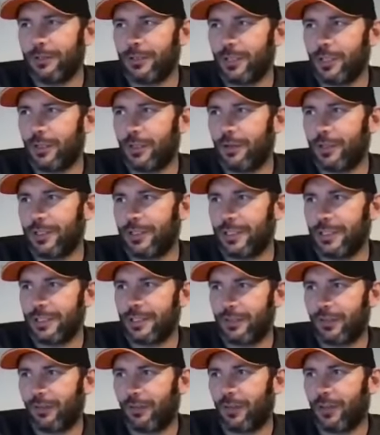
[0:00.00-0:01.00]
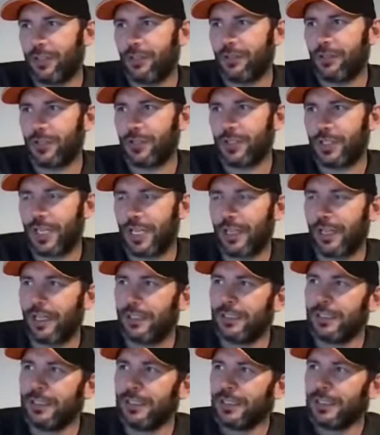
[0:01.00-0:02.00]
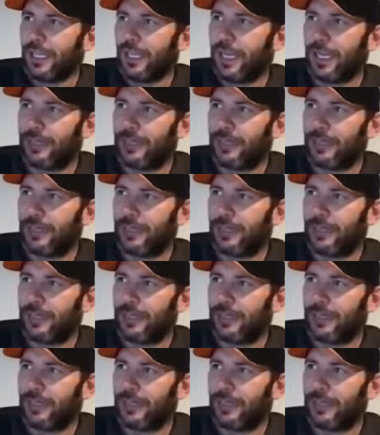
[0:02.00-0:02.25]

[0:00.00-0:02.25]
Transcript: So it's, it's funny you should say that.